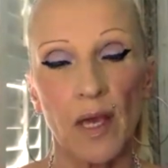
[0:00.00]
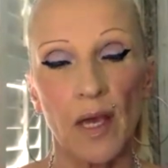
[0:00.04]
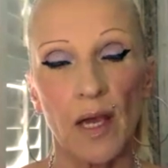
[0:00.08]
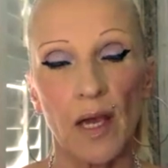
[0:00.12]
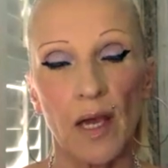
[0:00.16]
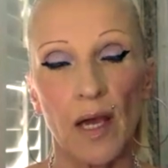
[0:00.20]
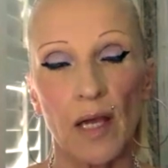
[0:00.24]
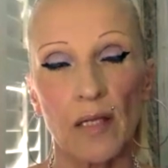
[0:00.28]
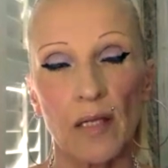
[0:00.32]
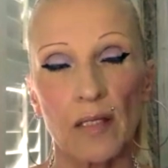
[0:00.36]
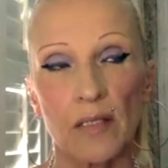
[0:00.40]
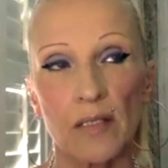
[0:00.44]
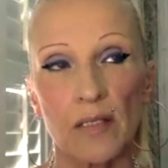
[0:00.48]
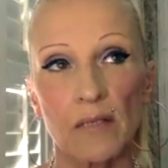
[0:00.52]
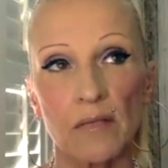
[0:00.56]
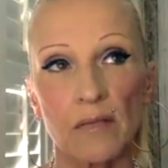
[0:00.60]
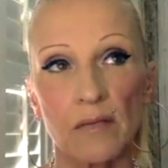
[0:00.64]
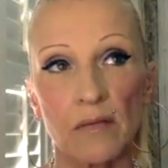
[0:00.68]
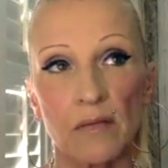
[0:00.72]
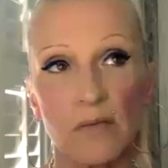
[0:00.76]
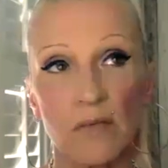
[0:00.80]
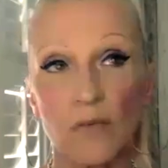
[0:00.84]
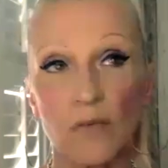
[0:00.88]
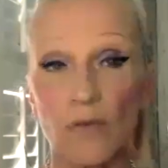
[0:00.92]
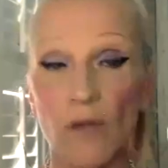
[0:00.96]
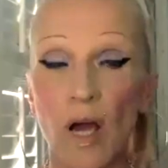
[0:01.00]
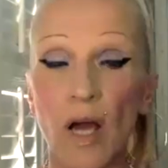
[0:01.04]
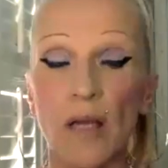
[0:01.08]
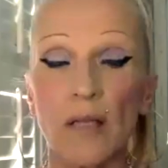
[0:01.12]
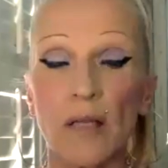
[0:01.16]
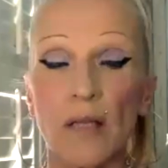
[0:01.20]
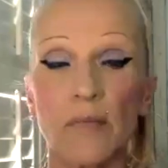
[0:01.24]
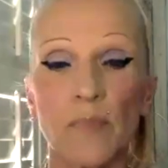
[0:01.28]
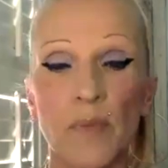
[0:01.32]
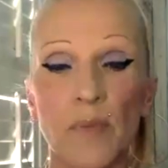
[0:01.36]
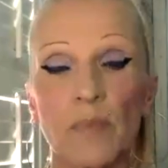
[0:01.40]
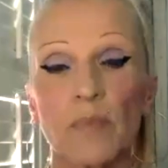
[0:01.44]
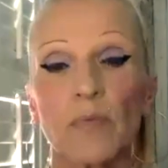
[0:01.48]
And you're right,
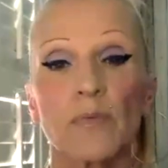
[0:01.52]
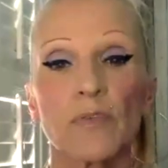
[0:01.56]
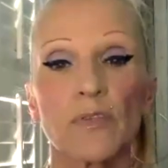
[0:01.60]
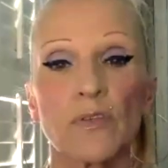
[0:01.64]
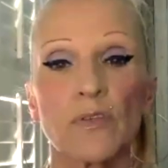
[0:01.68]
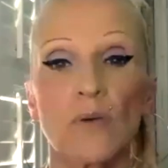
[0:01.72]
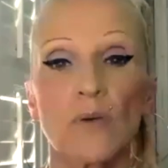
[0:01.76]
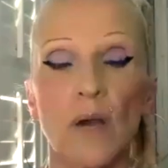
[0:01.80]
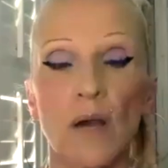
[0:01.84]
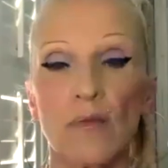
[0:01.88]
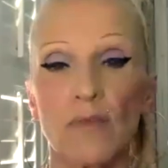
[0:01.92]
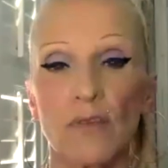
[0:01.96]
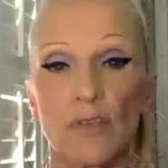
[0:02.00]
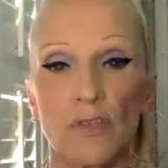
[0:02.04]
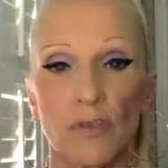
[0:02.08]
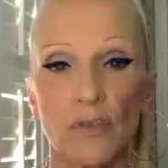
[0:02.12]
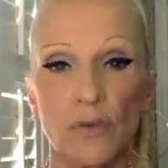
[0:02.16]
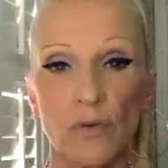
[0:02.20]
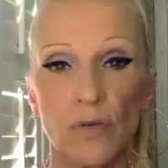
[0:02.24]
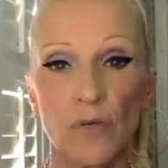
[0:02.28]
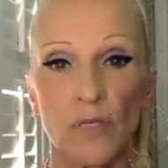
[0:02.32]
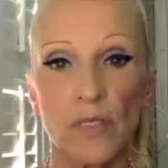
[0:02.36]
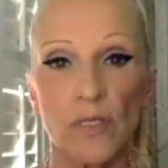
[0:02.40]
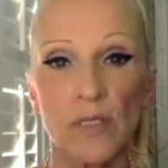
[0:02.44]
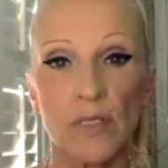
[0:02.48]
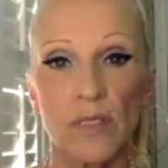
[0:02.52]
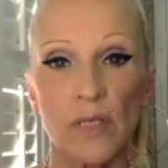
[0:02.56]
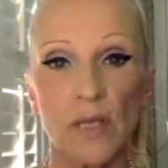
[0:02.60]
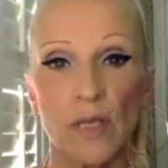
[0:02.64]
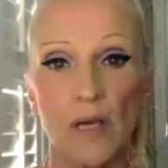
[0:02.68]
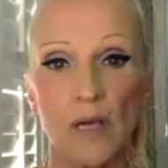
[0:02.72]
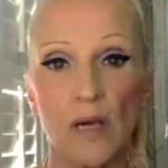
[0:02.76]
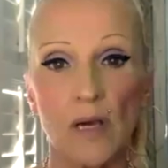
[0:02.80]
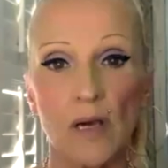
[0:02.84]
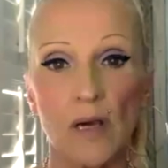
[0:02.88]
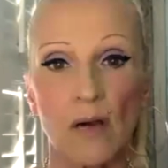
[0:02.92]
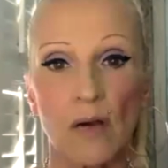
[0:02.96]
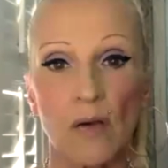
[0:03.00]
people do have a choice
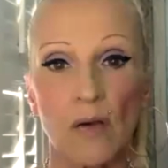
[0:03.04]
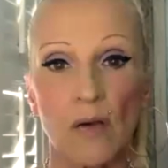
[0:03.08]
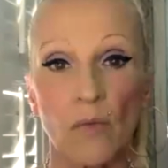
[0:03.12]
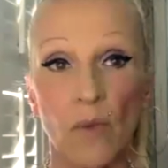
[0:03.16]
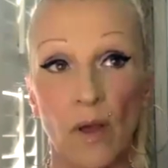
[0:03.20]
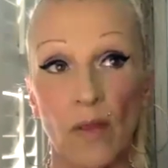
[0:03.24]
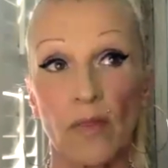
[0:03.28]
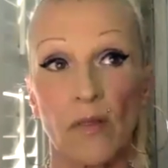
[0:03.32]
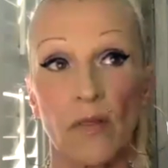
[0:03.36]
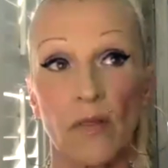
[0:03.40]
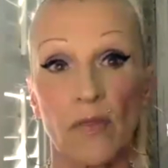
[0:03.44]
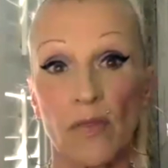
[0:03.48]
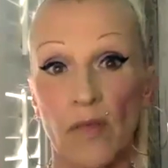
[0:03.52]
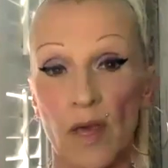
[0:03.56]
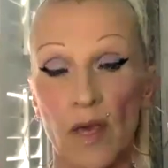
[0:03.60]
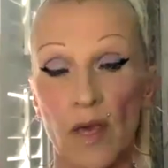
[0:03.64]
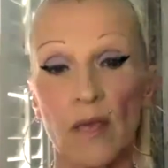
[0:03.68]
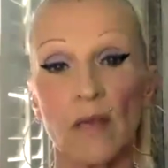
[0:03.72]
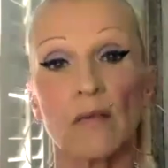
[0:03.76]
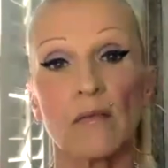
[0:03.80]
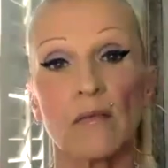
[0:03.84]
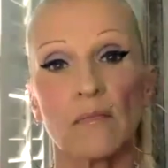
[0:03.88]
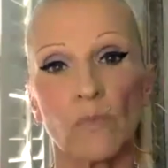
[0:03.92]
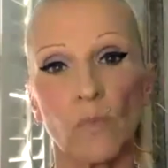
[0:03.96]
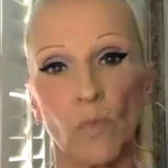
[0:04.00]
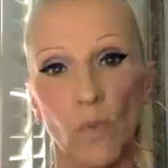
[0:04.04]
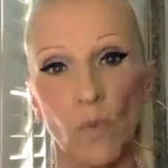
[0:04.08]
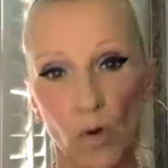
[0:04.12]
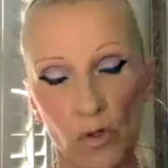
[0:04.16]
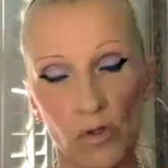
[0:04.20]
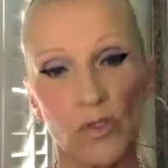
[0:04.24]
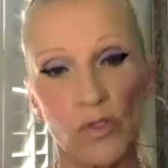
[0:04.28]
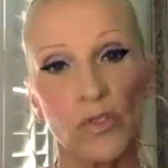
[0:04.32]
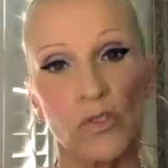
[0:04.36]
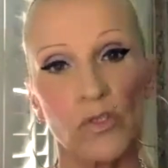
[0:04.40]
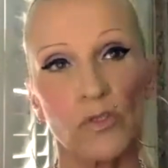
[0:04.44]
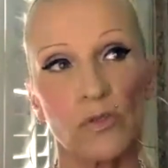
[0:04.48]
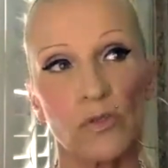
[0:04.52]
whether they want
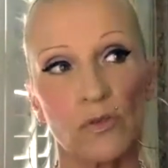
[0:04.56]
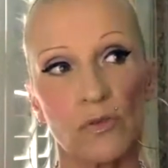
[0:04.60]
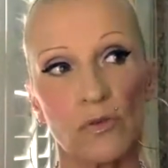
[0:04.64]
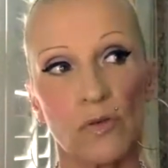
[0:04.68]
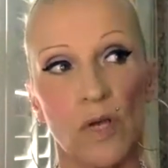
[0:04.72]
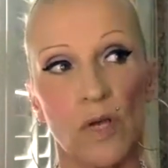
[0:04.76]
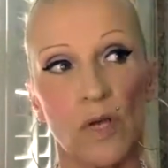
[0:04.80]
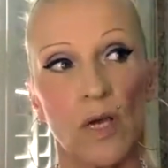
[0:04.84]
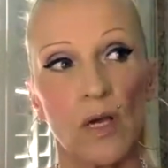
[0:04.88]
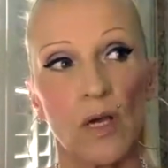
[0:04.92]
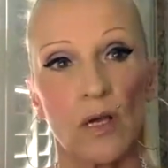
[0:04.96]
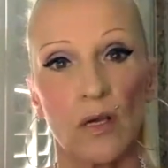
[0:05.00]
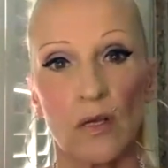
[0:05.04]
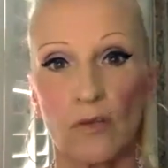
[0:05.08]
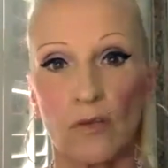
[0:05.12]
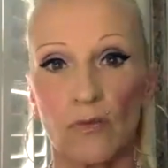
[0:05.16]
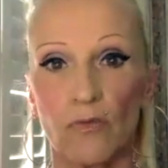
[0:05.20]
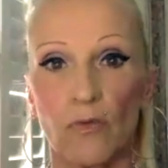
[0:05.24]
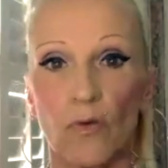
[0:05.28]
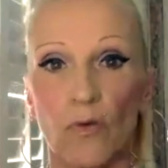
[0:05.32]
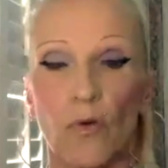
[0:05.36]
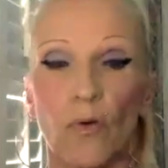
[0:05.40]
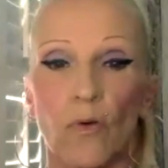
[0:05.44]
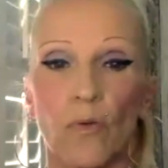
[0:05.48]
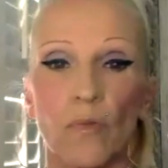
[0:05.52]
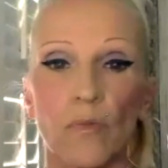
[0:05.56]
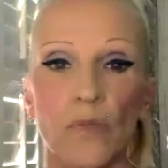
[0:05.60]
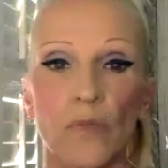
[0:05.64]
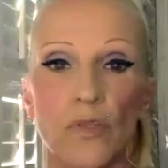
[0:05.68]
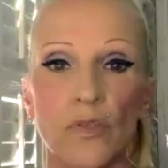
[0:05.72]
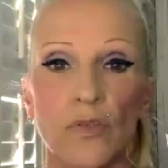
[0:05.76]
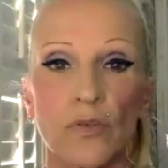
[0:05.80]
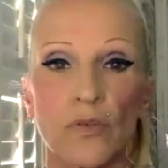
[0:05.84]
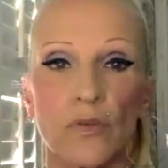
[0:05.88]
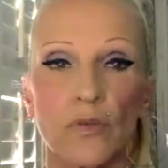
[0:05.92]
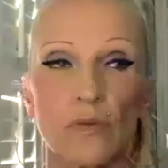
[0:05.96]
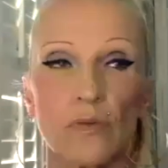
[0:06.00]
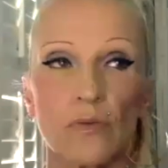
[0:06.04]
to conform
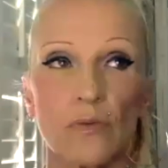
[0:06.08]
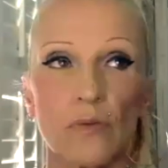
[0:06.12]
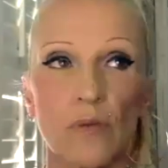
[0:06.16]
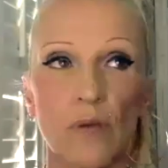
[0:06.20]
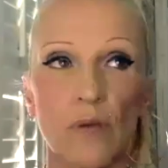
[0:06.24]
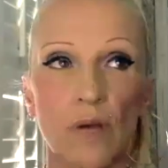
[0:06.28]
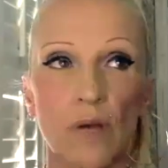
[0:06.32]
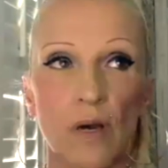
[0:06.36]
to